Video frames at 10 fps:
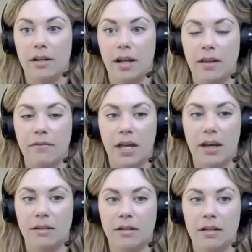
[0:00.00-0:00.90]
I love
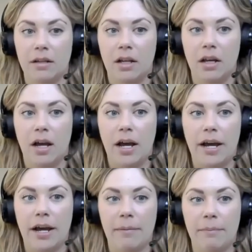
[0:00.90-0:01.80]
that.
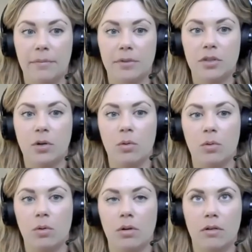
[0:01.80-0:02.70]

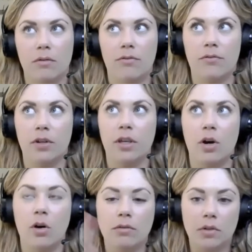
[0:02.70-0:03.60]
So for the
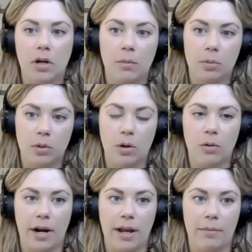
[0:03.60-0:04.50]
overall
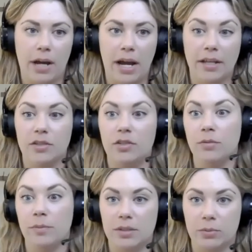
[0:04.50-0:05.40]
program, I
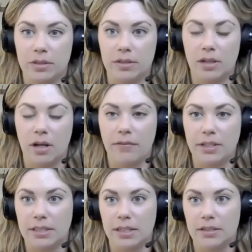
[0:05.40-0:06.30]
assume this was
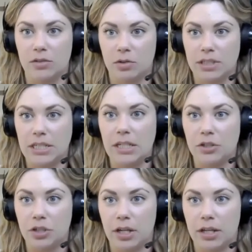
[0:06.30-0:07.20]
obviously a
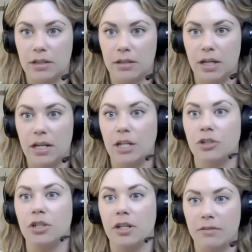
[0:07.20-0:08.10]
strategic
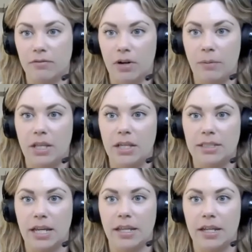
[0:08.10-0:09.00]
initiative from the
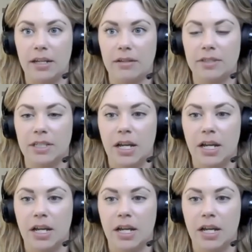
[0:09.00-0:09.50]
executives.